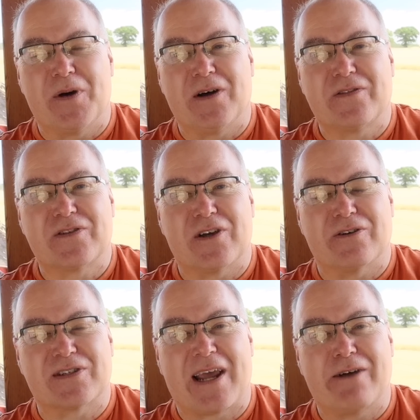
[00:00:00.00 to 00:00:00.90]
bath. So
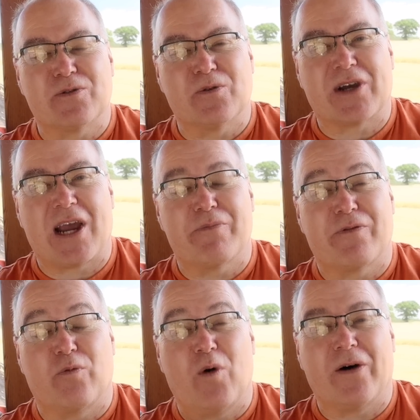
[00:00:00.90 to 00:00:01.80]
as an outdoor
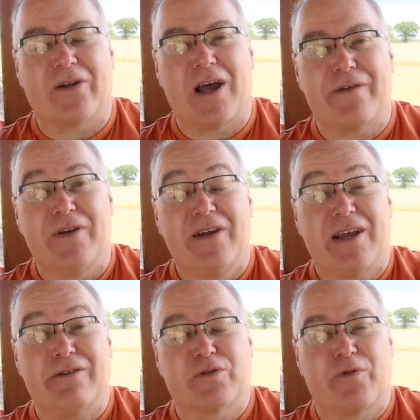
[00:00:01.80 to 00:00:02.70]
camera for
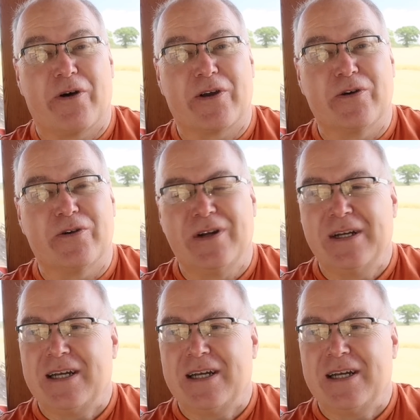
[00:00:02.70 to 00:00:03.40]
wildlife, it was very good.